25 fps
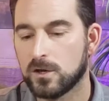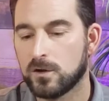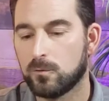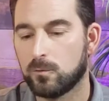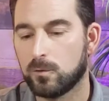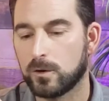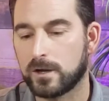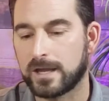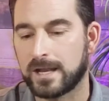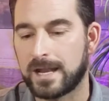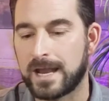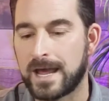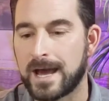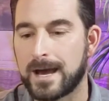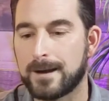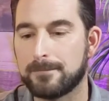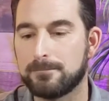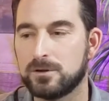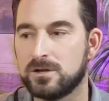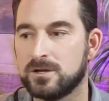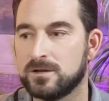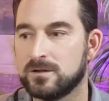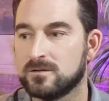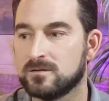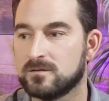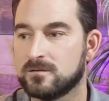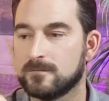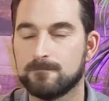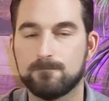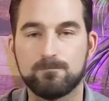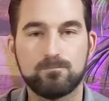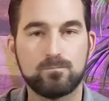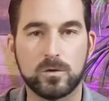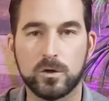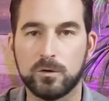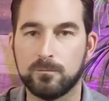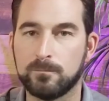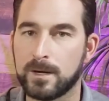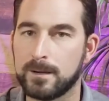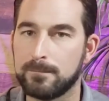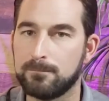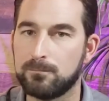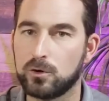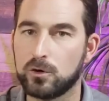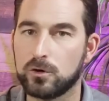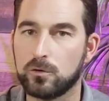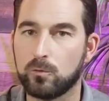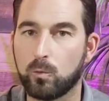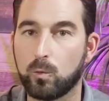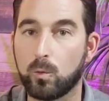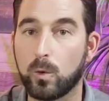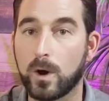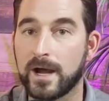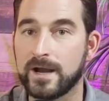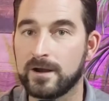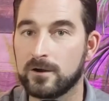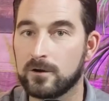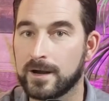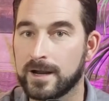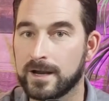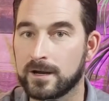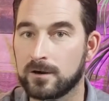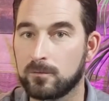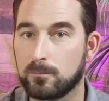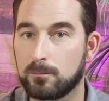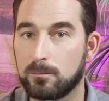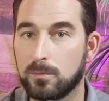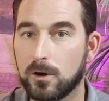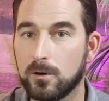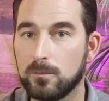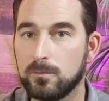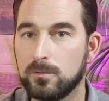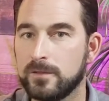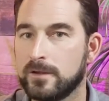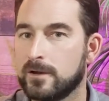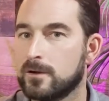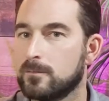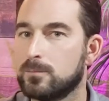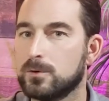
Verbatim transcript: what can happen is you might put a wider angle bulb in there,